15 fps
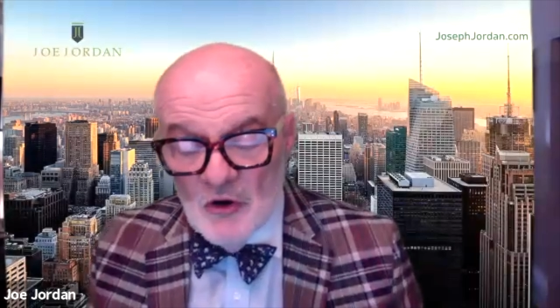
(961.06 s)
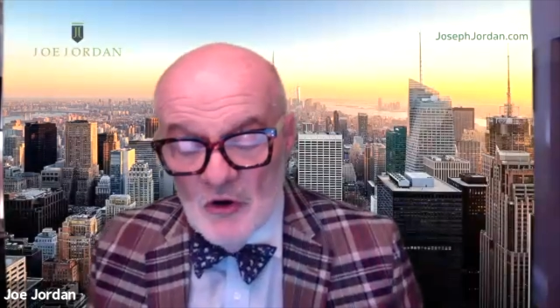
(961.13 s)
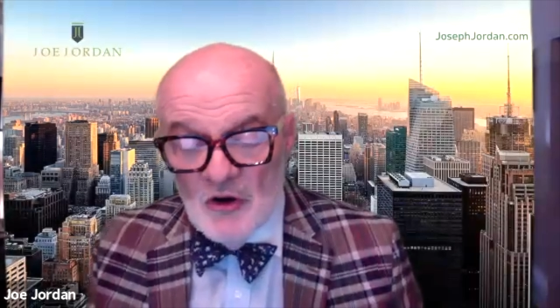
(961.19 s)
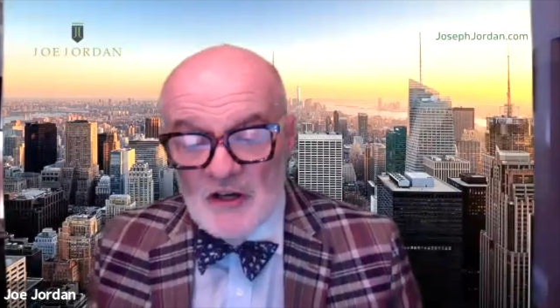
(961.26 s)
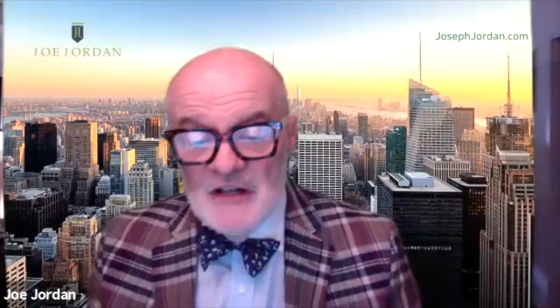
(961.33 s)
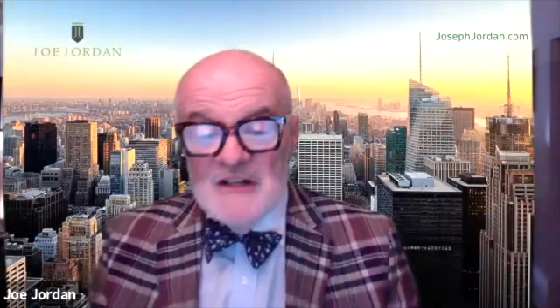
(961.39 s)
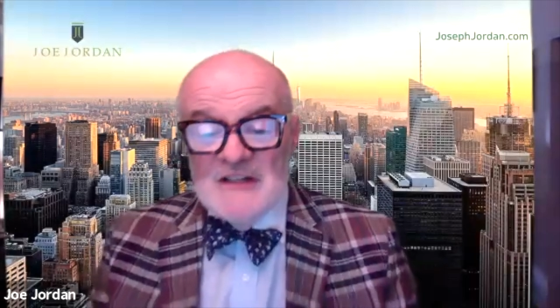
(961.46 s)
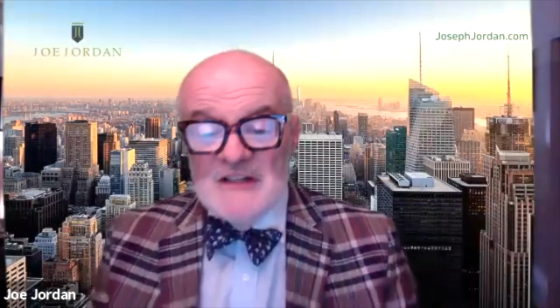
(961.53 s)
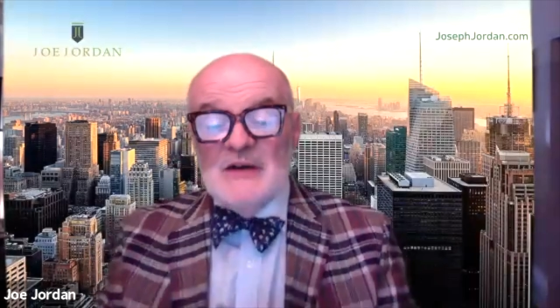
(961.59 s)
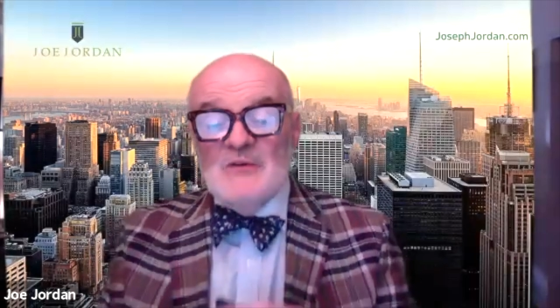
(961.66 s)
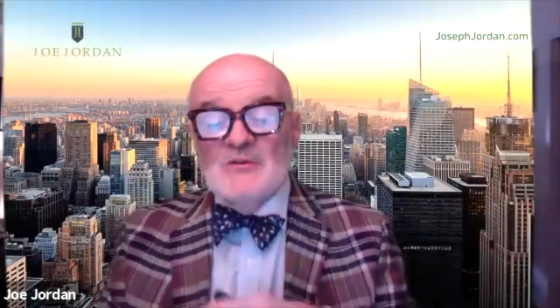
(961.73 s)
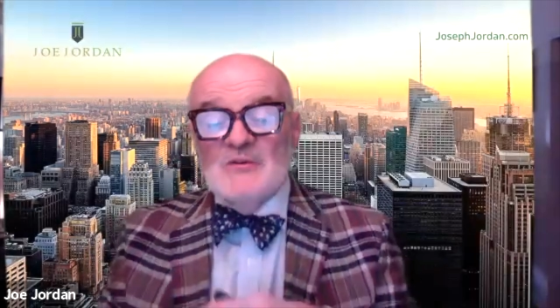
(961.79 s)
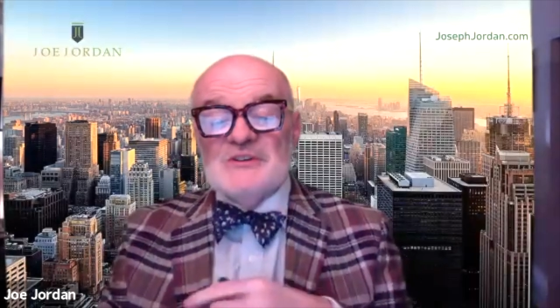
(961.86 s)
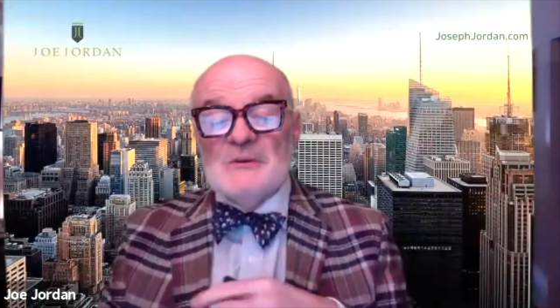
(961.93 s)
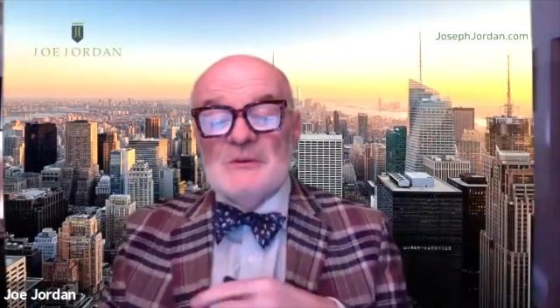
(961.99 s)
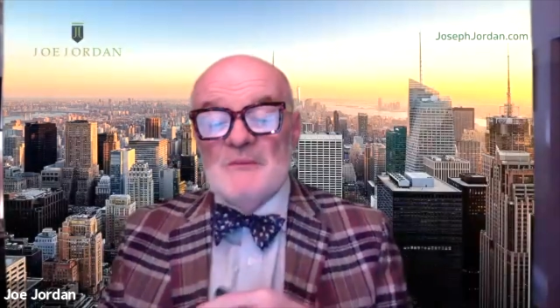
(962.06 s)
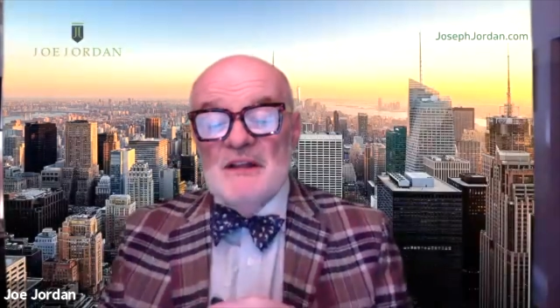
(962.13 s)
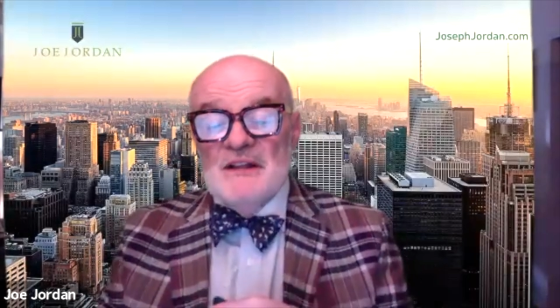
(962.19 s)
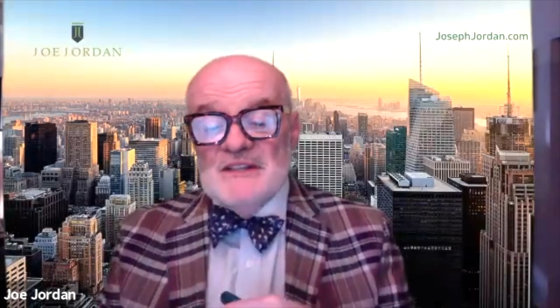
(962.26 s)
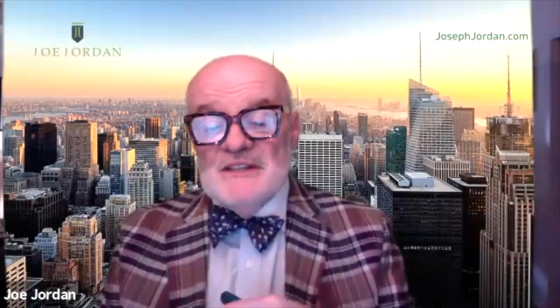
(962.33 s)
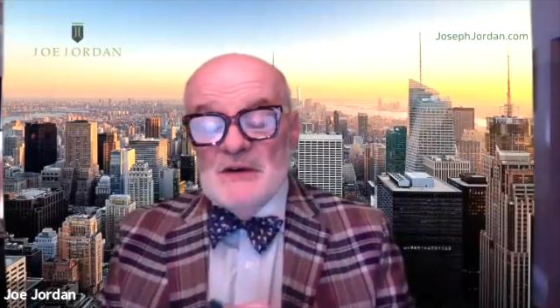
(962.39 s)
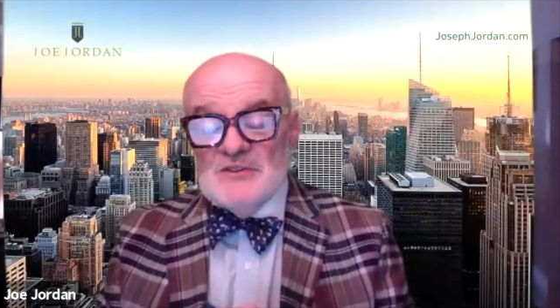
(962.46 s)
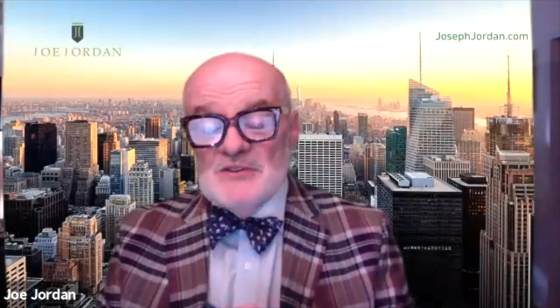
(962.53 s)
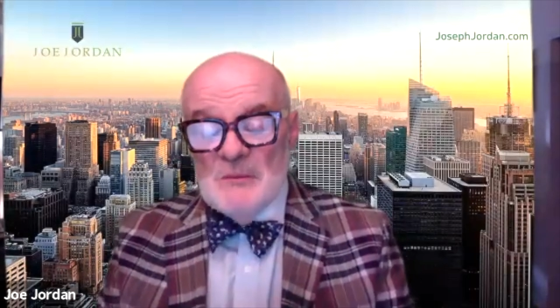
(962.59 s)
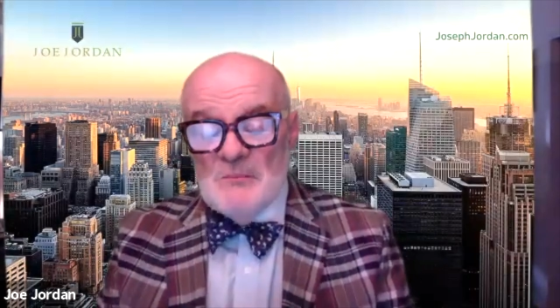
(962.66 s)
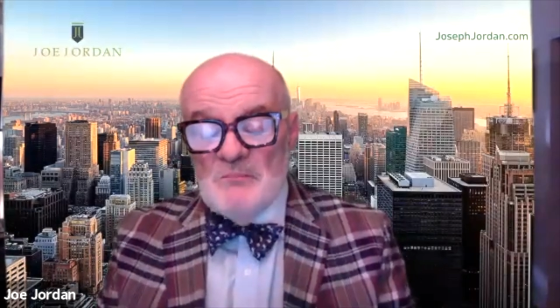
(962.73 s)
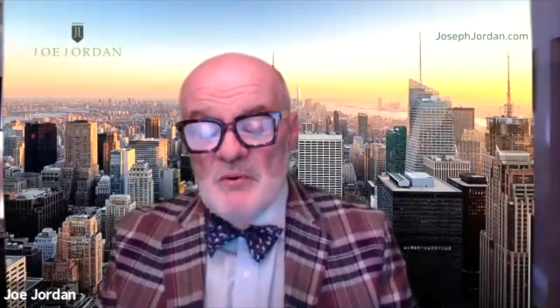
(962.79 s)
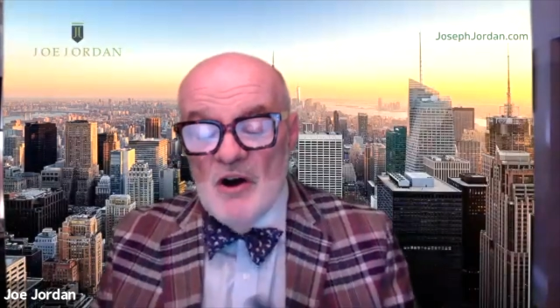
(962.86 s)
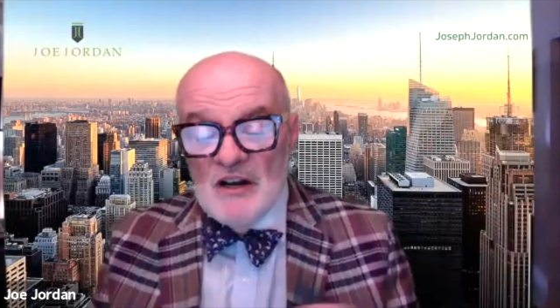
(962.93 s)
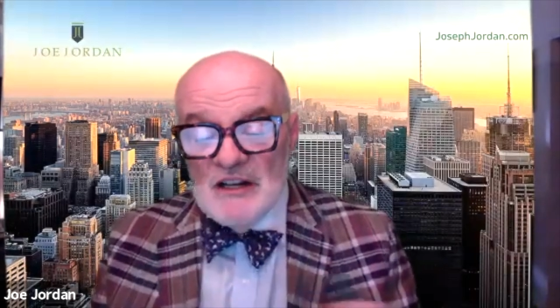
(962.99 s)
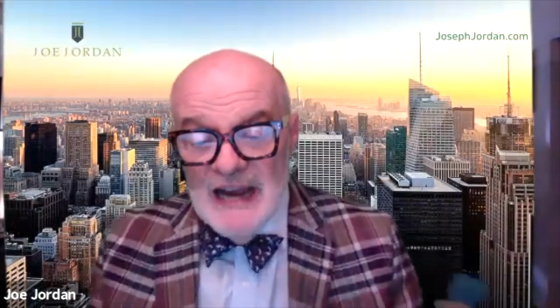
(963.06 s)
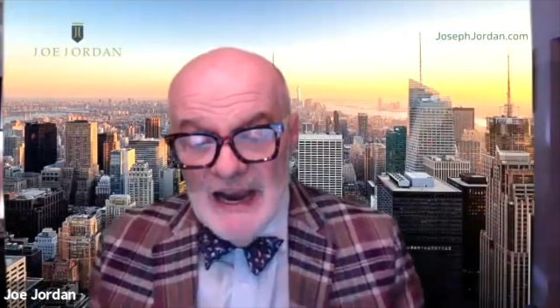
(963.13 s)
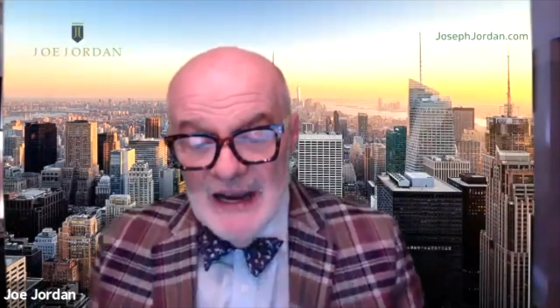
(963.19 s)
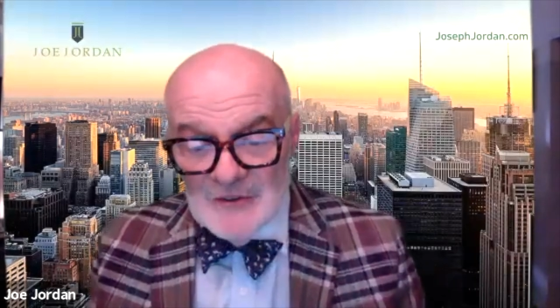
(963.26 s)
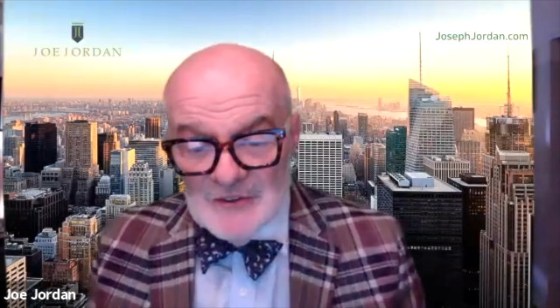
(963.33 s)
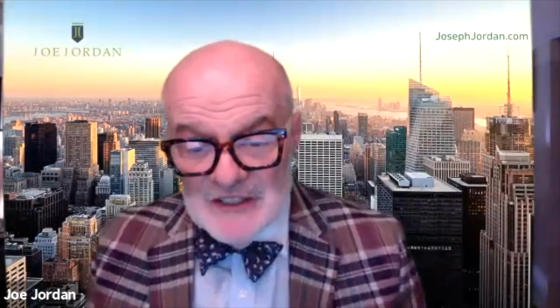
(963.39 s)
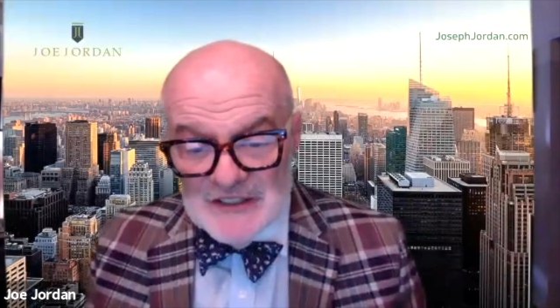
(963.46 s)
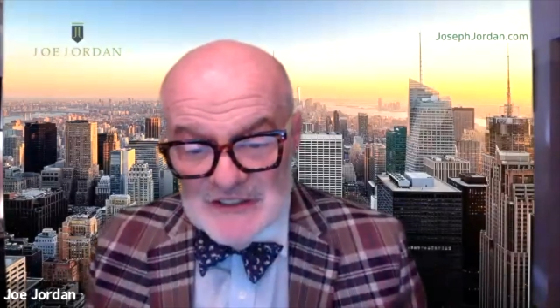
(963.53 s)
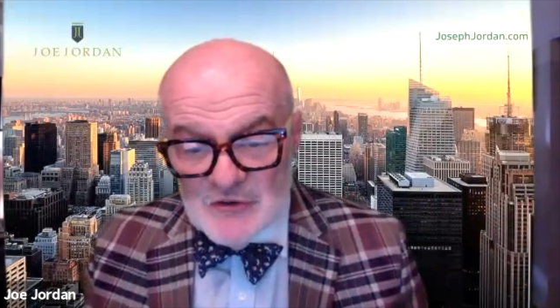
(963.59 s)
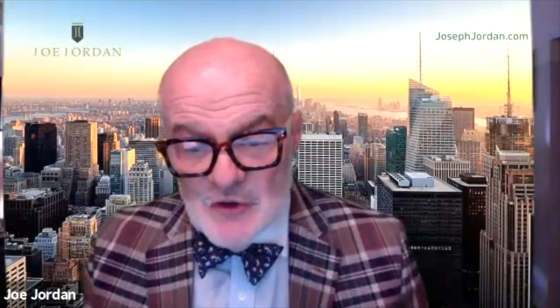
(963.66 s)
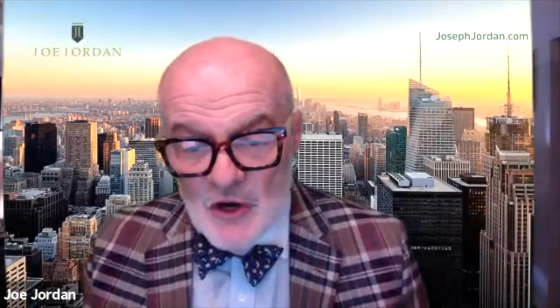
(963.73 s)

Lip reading: wrong. There was a book out that